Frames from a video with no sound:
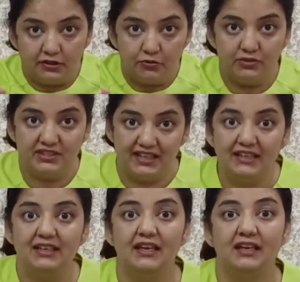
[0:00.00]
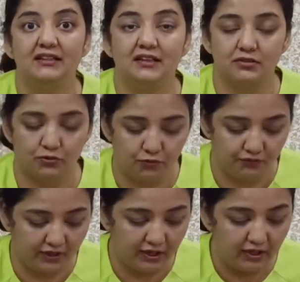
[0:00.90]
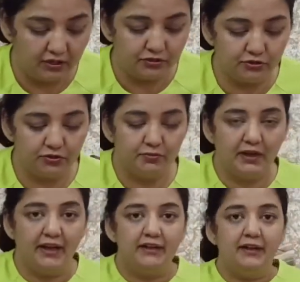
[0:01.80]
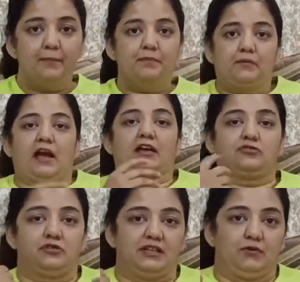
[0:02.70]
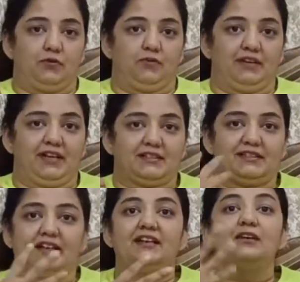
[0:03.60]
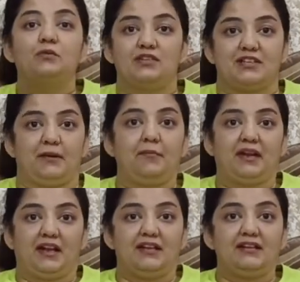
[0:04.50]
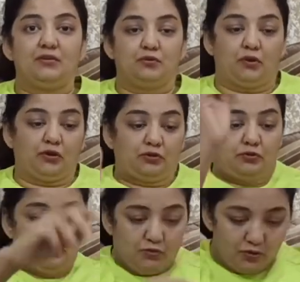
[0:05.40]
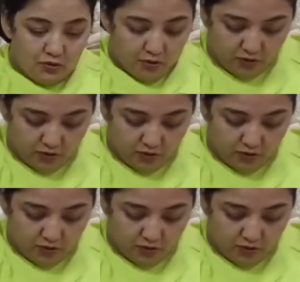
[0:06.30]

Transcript: You sink in the sofa. So you end up actually overextending, which I am telling you not to do,